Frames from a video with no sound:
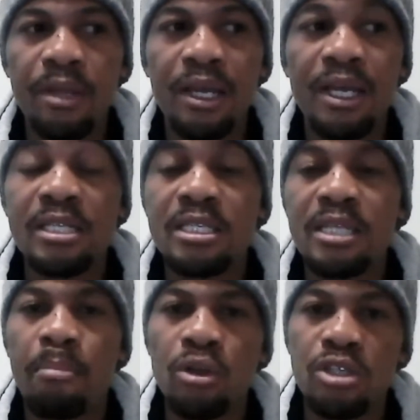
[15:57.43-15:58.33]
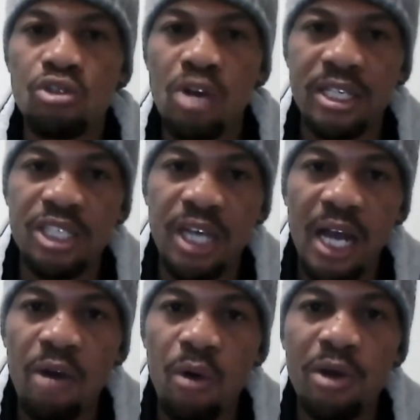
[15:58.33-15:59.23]
his support structure
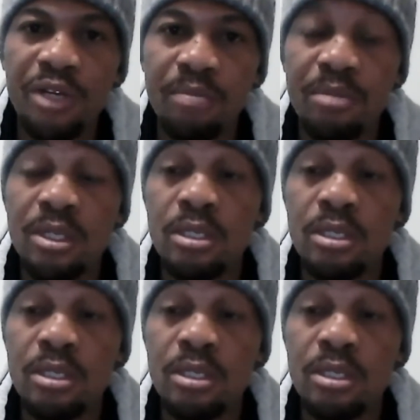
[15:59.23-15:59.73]
around him